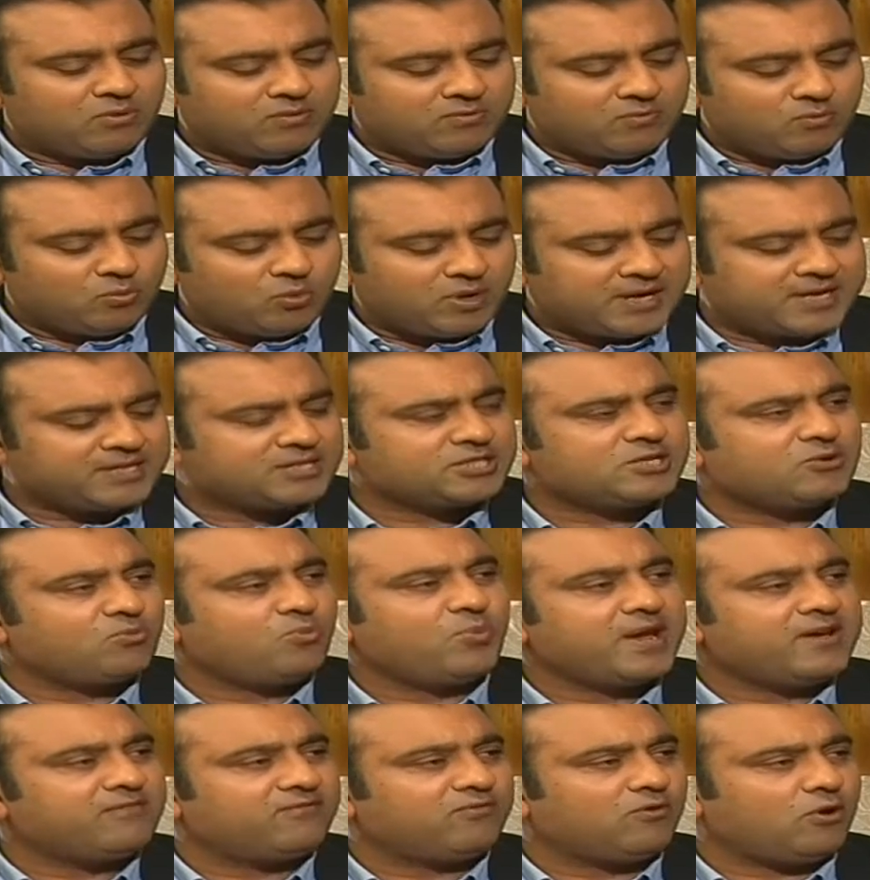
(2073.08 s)
what is the
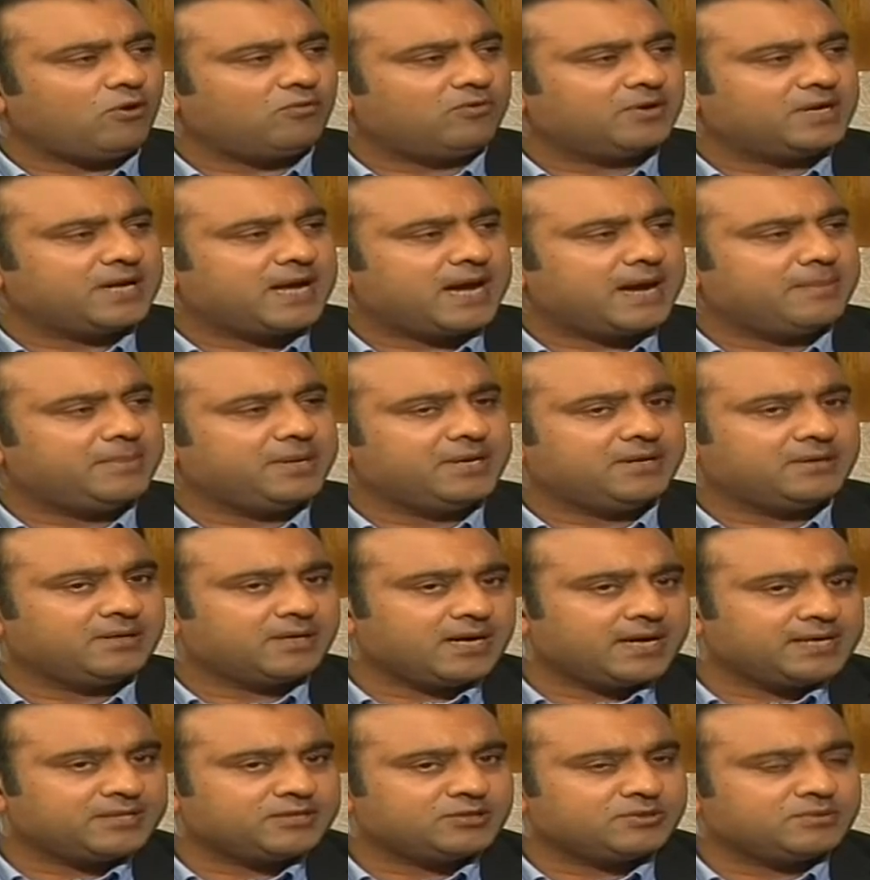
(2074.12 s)
way forward? I mean,
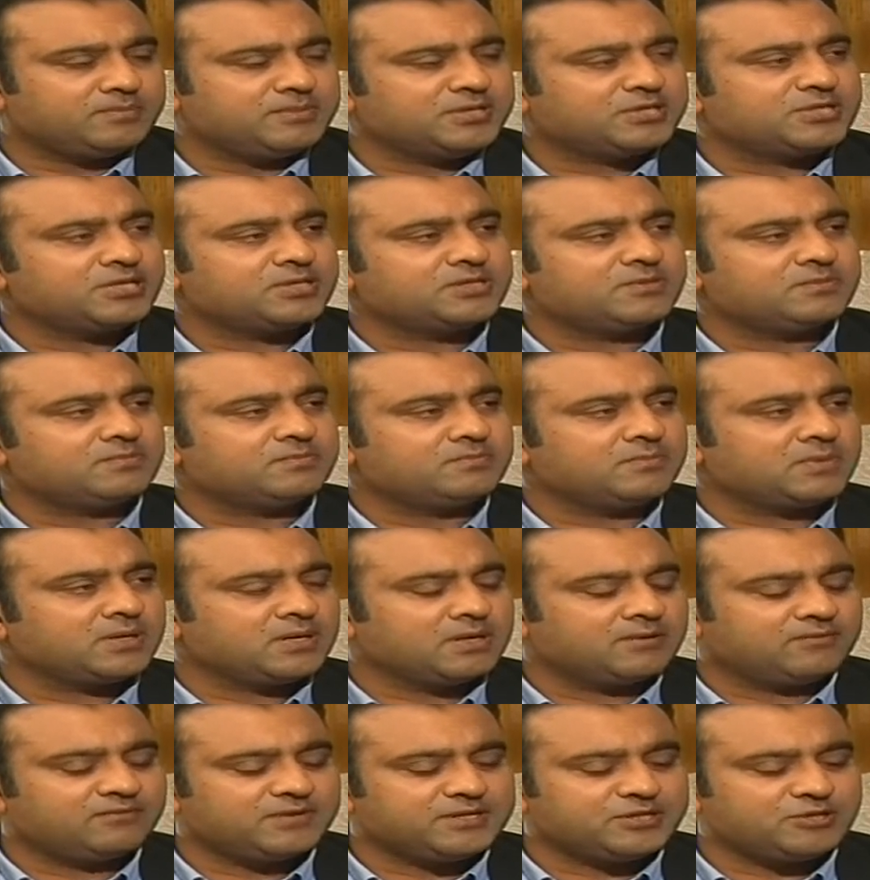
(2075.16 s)
as Mr.
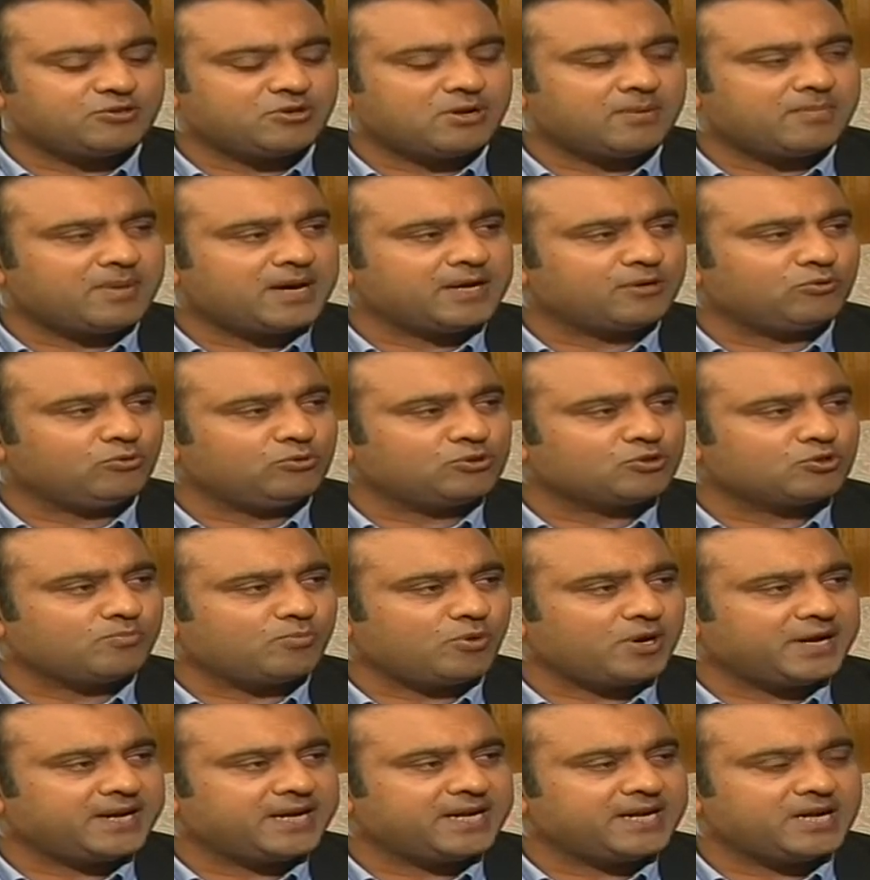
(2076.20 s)
Fastur Rahman also
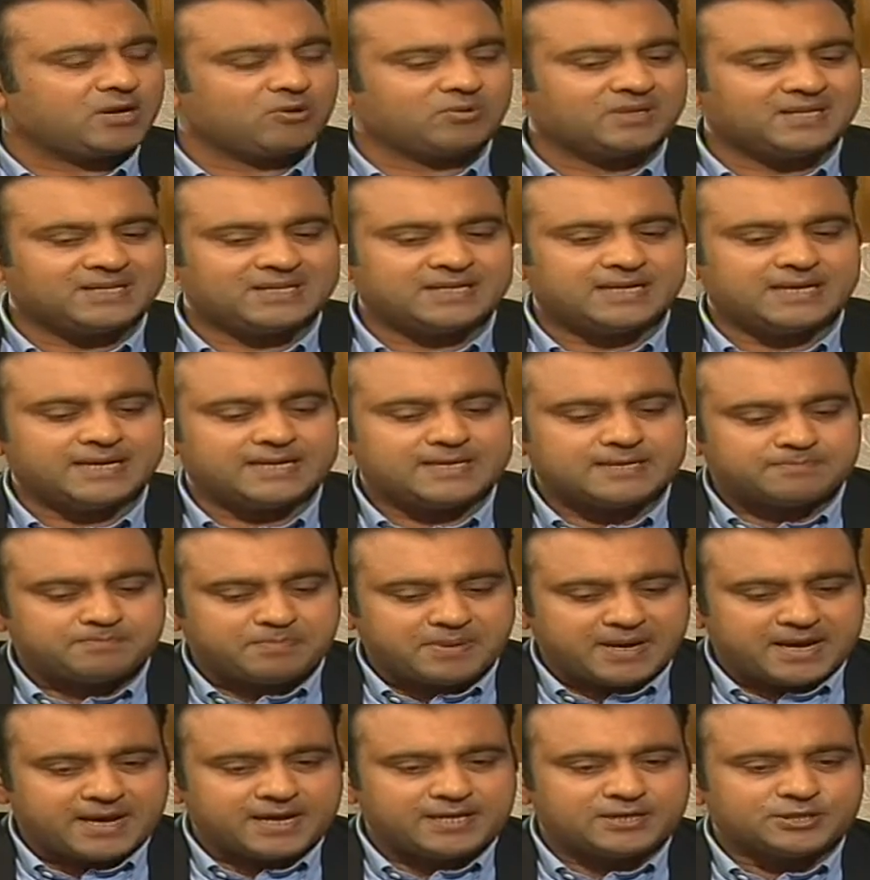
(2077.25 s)
pointed out, that it
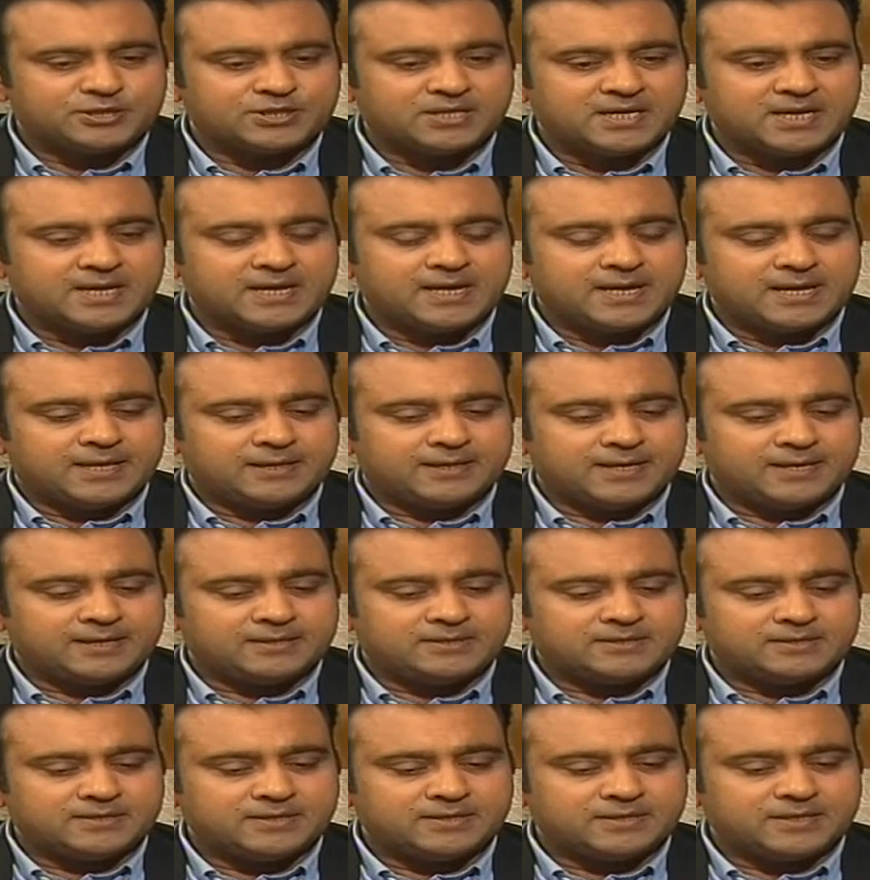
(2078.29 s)
appears
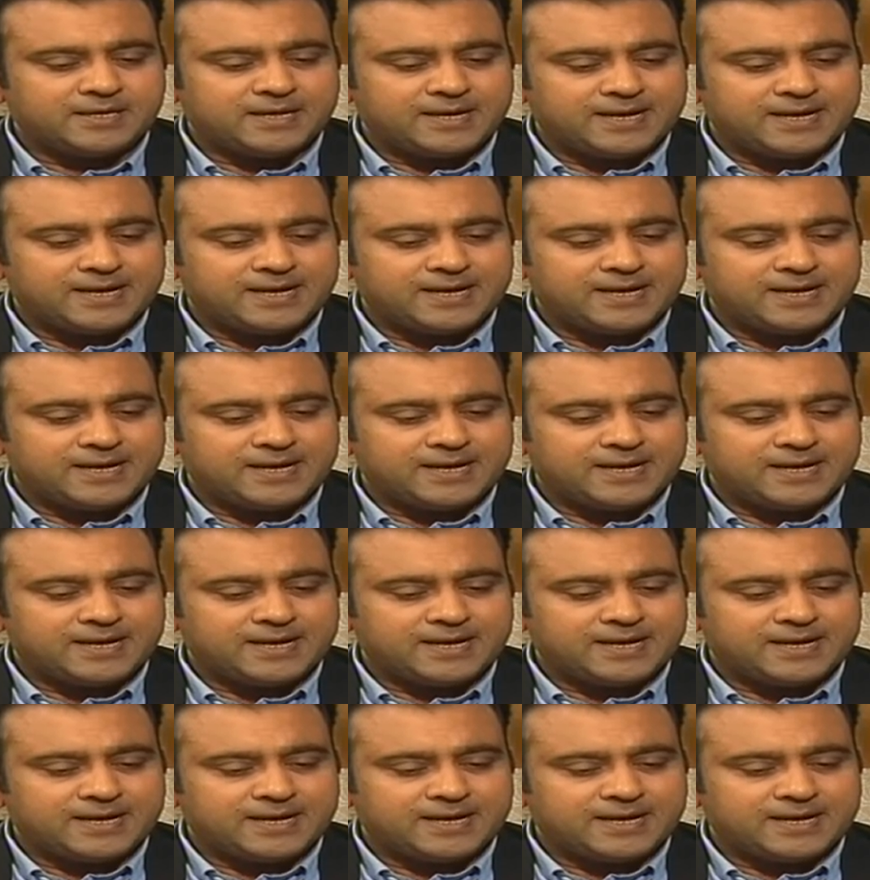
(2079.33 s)
that there